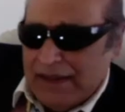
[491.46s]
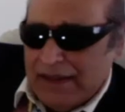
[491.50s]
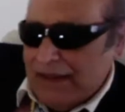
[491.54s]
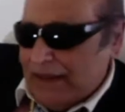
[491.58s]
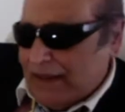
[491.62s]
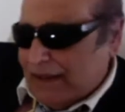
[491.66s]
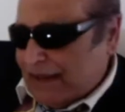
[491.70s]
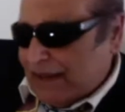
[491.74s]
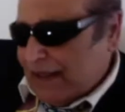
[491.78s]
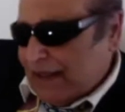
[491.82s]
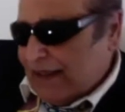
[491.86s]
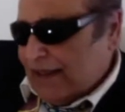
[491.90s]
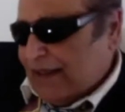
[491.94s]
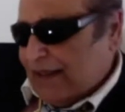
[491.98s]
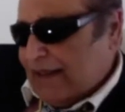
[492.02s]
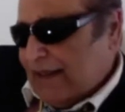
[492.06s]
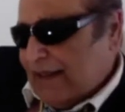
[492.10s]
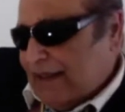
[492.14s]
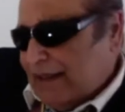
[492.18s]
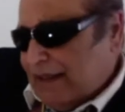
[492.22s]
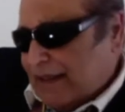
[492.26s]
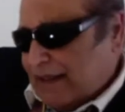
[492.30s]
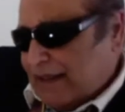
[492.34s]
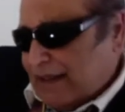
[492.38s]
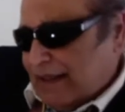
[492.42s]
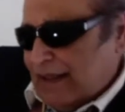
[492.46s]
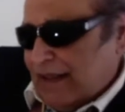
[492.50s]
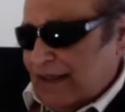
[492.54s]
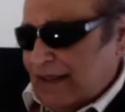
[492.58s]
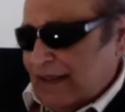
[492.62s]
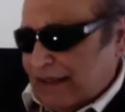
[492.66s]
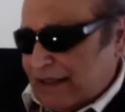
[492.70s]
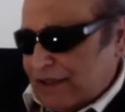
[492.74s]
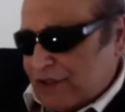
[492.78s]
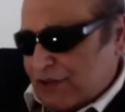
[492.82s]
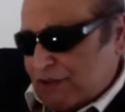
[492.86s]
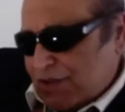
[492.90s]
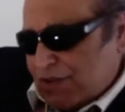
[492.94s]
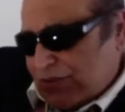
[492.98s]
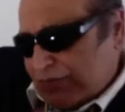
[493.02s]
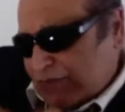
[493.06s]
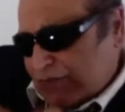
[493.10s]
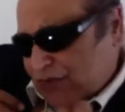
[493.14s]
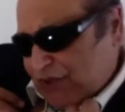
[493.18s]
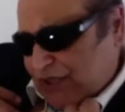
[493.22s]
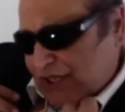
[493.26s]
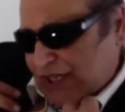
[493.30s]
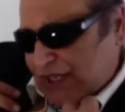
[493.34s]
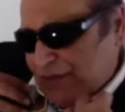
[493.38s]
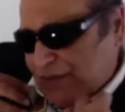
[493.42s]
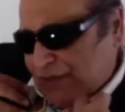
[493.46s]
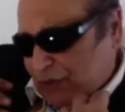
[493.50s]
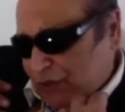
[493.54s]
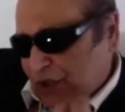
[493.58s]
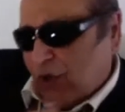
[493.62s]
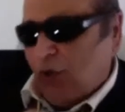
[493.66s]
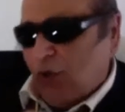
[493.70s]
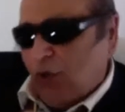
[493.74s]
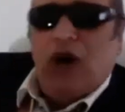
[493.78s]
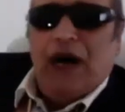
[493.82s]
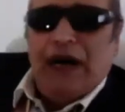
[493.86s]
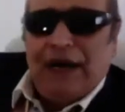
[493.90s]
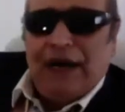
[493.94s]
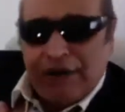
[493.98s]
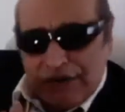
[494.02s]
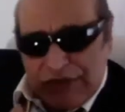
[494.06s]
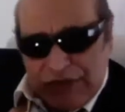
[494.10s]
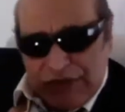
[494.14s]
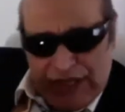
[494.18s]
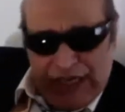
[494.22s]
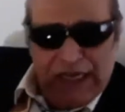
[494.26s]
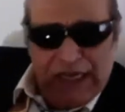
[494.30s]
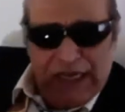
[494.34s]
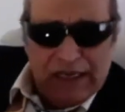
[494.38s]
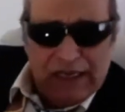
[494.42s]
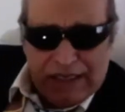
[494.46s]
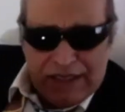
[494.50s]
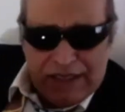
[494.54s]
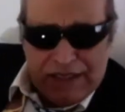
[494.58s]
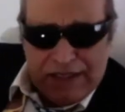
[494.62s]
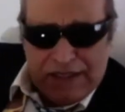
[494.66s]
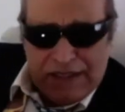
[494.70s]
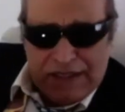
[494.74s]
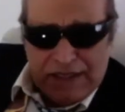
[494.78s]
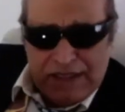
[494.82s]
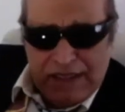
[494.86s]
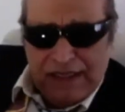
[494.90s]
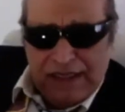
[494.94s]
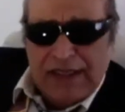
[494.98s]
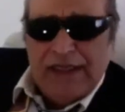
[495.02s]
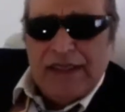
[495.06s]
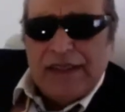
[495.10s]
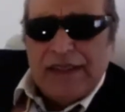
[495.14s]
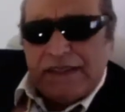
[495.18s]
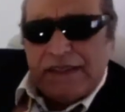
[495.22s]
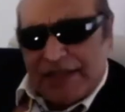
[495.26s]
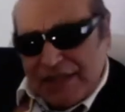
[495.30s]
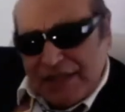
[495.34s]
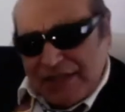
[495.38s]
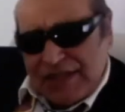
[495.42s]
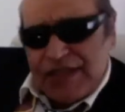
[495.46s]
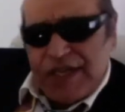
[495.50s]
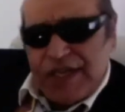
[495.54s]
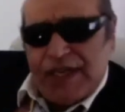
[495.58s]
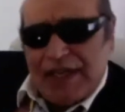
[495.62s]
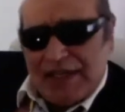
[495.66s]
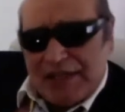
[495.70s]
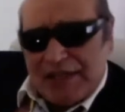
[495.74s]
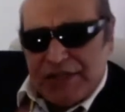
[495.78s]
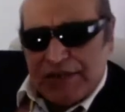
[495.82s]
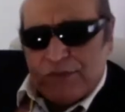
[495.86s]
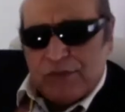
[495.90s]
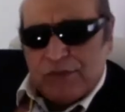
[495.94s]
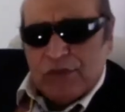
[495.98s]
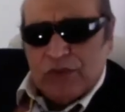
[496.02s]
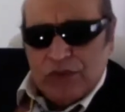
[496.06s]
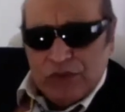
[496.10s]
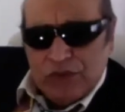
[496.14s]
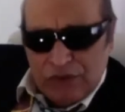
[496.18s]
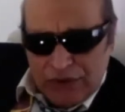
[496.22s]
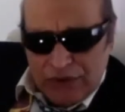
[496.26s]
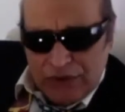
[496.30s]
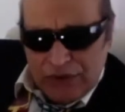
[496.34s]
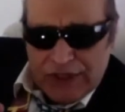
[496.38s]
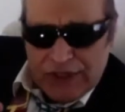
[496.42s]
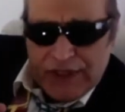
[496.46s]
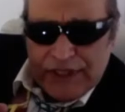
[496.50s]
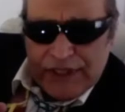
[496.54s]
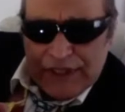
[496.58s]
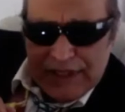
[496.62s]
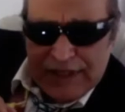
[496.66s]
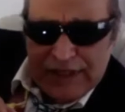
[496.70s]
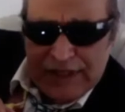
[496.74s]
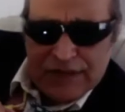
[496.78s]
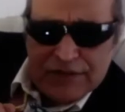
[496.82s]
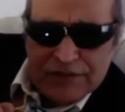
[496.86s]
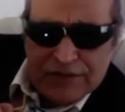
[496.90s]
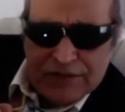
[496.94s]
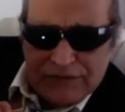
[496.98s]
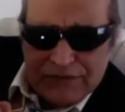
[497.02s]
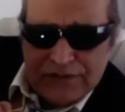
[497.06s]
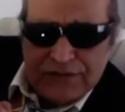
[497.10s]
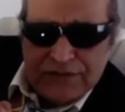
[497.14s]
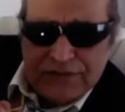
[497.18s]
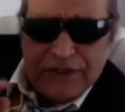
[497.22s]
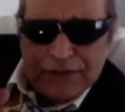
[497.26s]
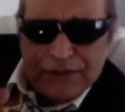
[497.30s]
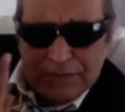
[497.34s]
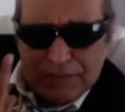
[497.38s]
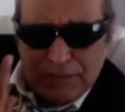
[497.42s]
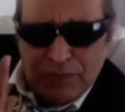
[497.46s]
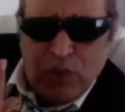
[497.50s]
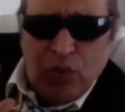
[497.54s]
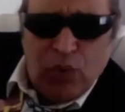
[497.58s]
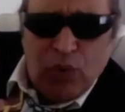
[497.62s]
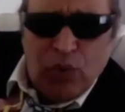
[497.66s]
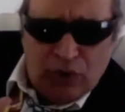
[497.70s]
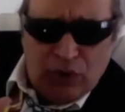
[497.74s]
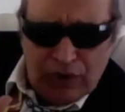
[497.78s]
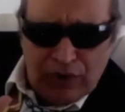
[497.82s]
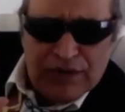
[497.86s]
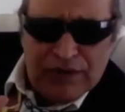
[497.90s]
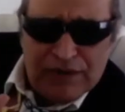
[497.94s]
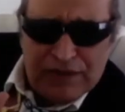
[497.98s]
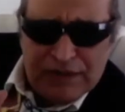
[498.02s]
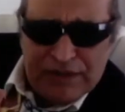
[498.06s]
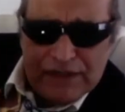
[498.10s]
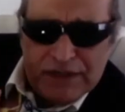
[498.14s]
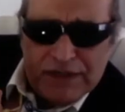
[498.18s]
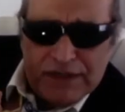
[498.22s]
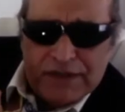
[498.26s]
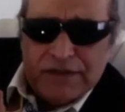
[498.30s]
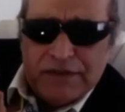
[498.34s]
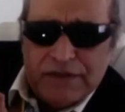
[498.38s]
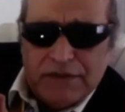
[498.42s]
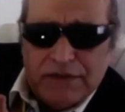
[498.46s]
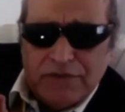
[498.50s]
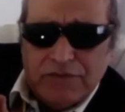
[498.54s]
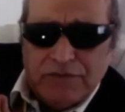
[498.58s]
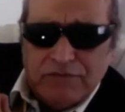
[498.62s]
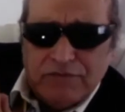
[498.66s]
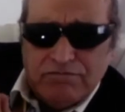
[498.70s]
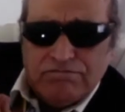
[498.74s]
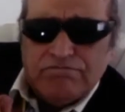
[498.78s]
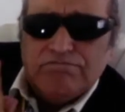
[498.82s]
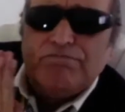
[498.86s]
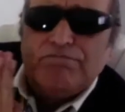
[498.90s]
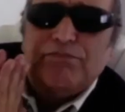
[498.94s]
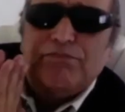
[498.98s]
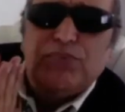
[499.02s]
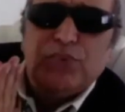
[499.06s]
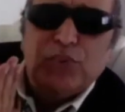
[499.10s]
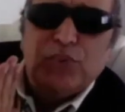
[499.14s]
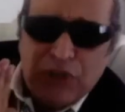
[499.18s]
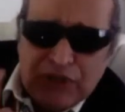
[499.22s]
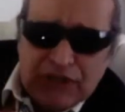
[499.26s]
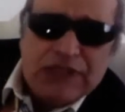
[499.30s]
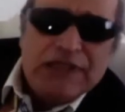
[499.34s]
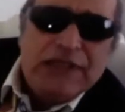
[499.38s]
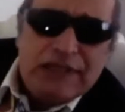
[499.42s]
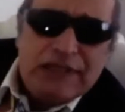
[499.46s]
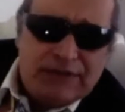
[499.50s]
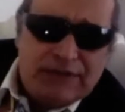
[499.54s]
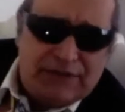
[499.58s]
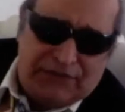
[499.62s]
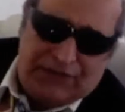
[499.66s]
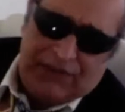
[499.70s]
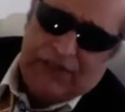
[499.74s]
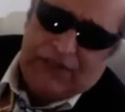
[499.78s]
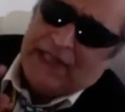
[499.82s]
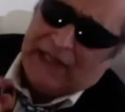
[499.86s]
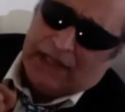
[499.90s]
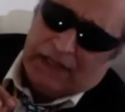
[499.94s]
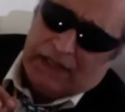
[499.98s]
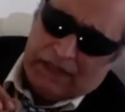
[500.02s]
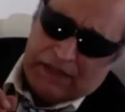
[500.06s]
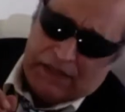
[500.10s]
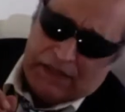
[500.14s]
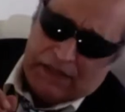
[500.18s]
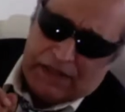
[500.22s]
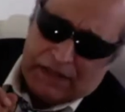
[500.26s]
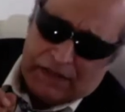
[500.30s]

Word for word: that it's that requires us to say some really important, brilliant things.